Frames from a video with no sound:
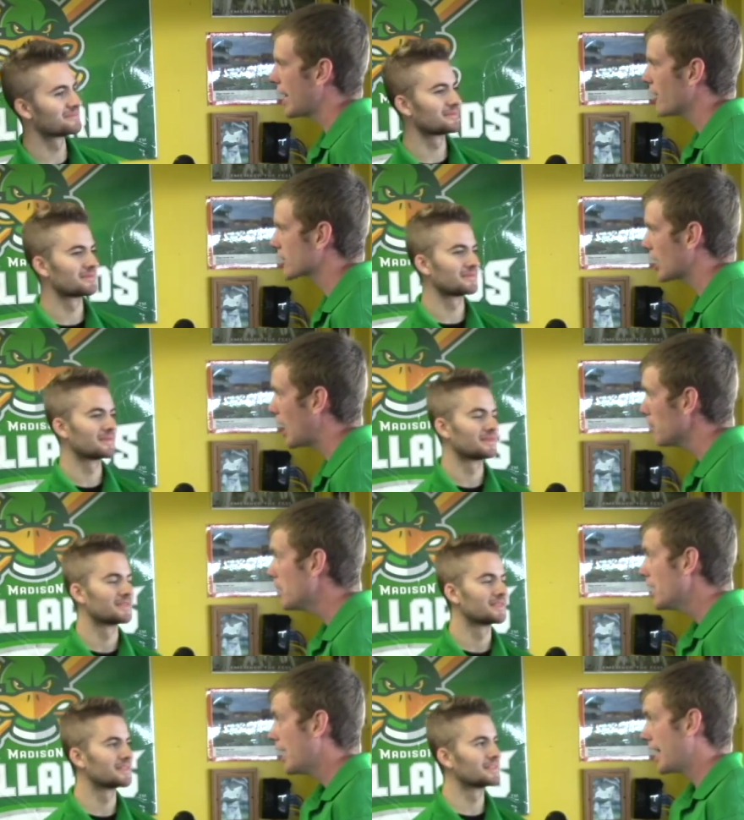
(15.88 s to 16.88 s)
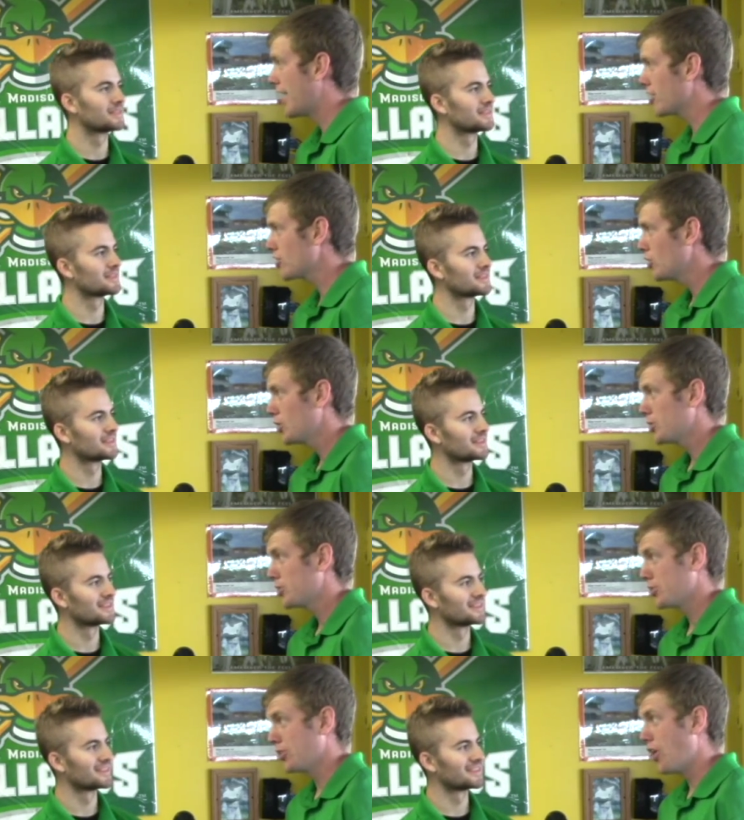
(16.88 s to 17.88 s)
Speaker 1: Alec Dopp. And Alec,
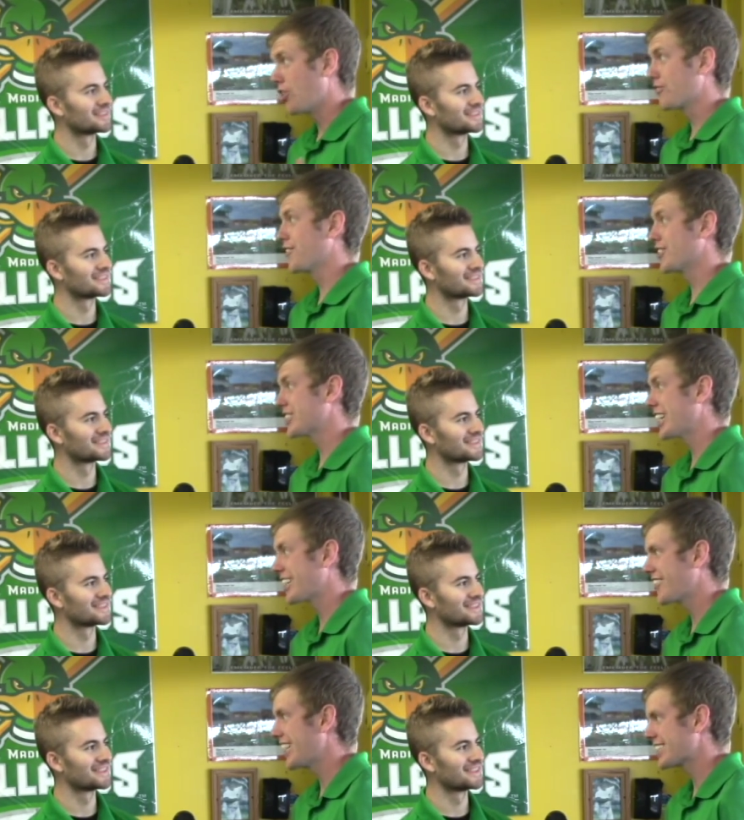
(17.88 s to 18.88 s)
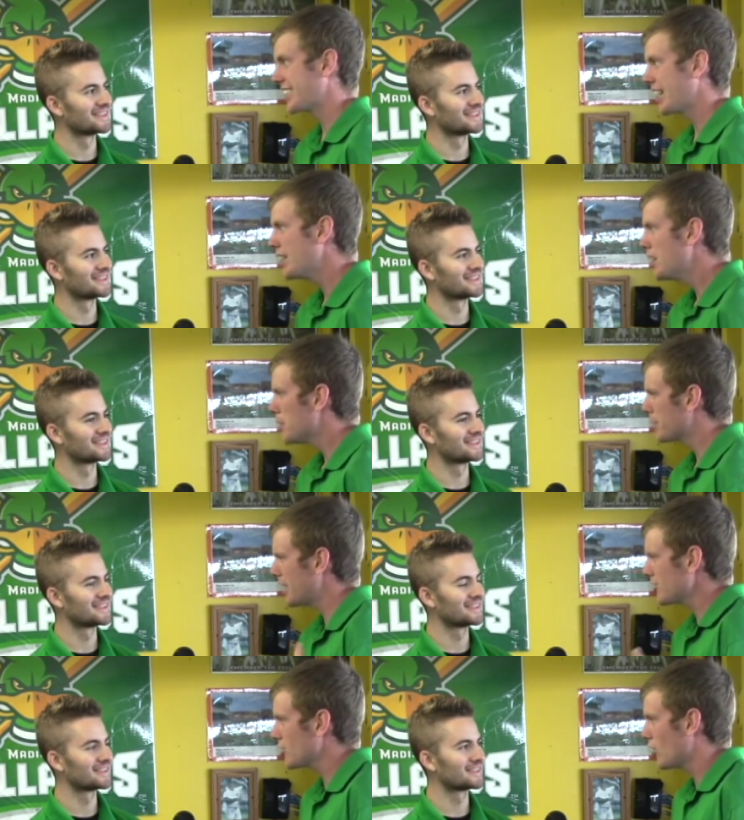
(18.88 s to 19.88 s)
long first inning last night, but
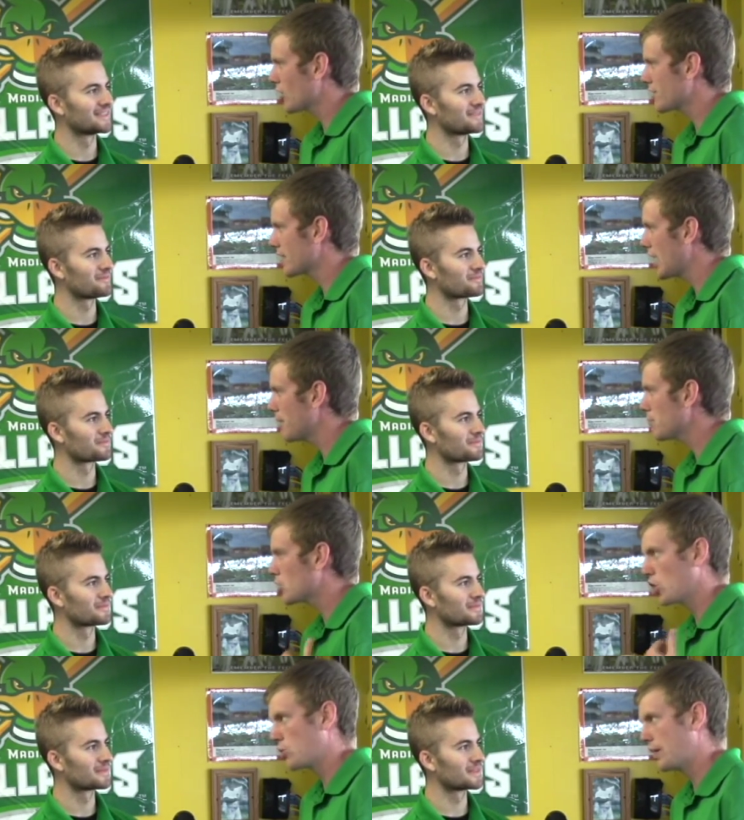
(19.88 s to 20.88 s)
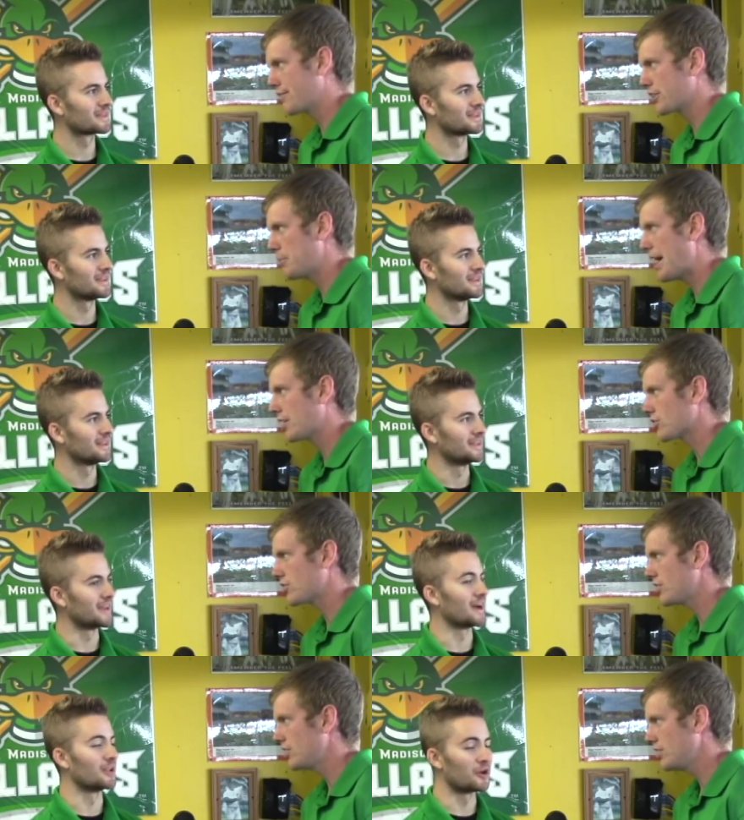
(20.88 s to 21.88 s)
not too long of a game. Good win for the Mallards.
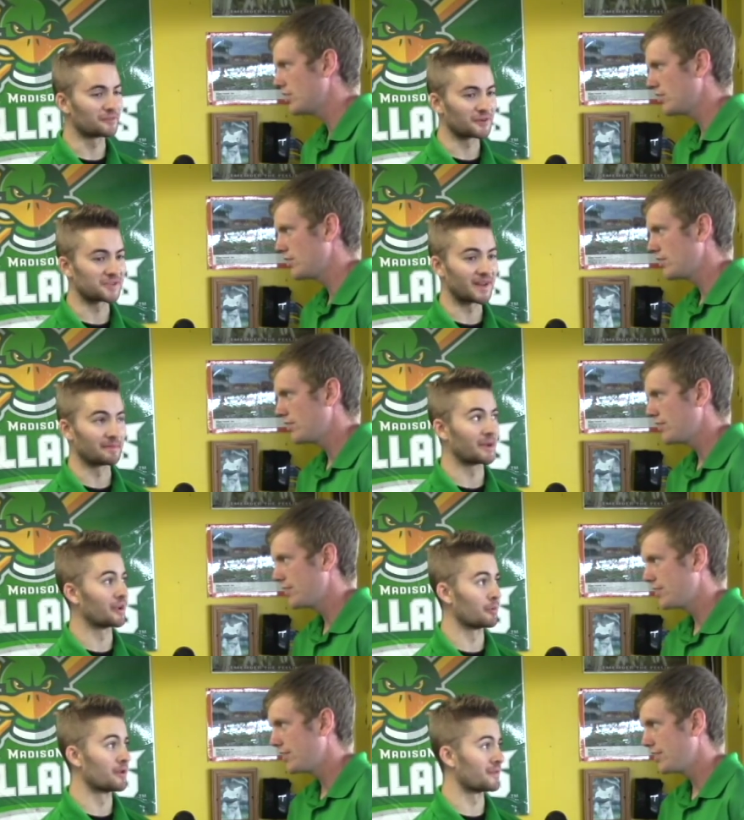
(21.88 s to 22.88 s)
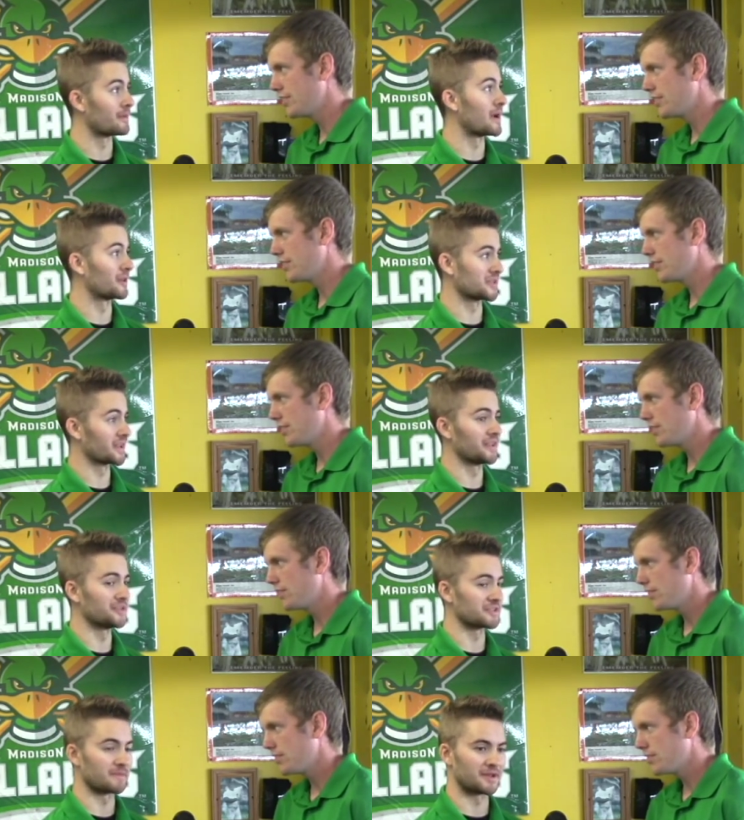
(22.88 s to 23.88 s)
Speaker 2: Yeah, long first inning, but a good one for the Mallards, like you
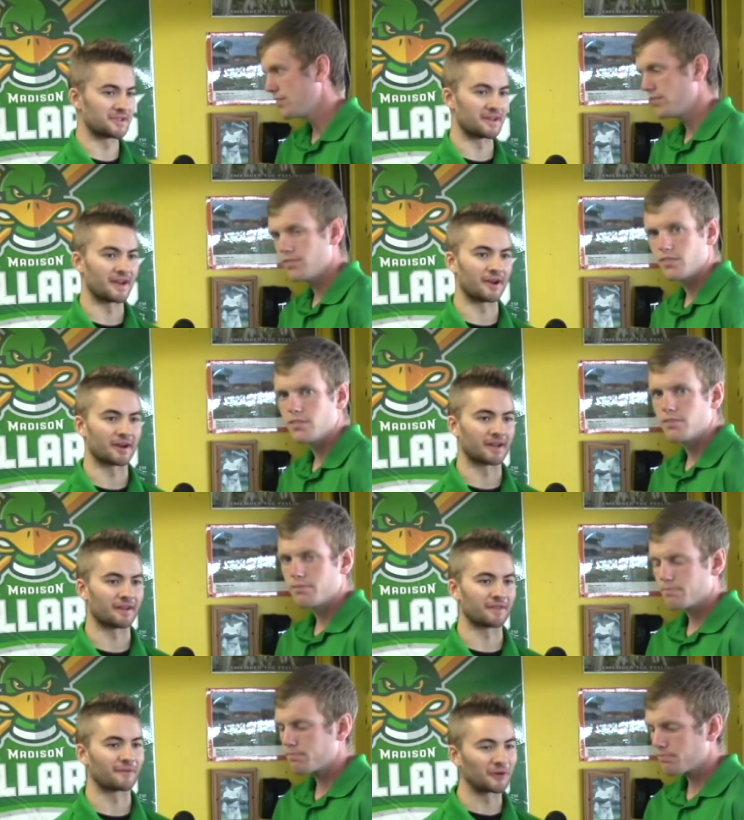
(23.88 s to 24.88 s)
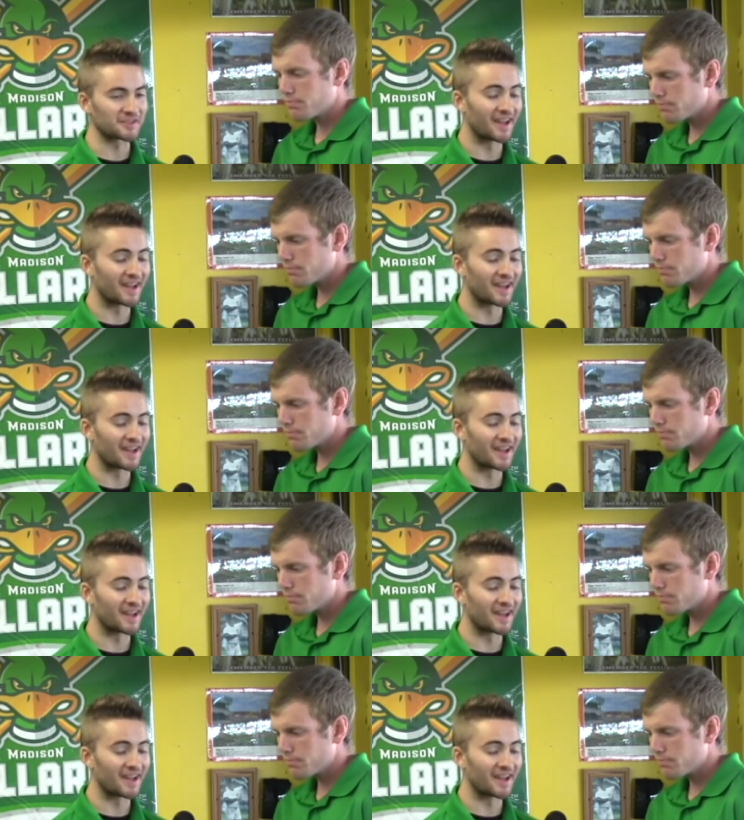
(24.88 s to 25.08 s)
just mentioned, Derek. Uh, the first